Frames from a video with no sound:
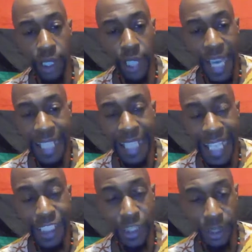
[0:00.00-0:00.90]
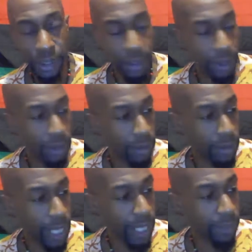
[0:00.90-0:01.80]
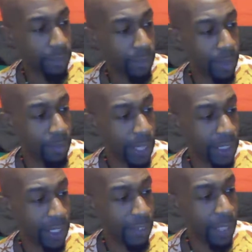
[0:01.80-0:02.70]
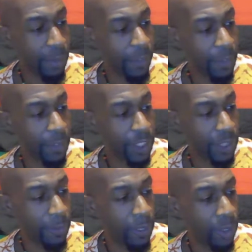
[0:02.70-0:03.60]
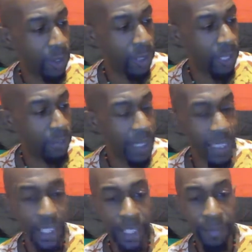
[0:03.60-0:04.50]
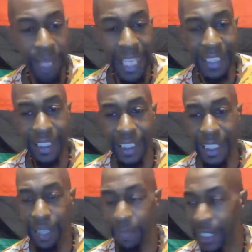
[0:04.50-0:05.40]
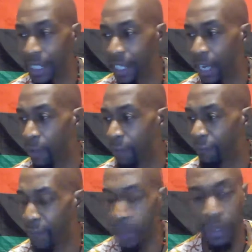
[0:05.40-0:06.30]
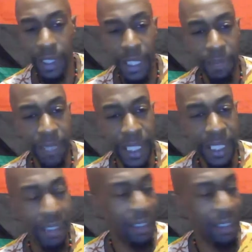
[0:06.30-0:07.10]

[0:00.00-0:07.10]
and nations. Right? Myself coming from the Seminole, there being the Yamasi, there being the Garifuna, there being the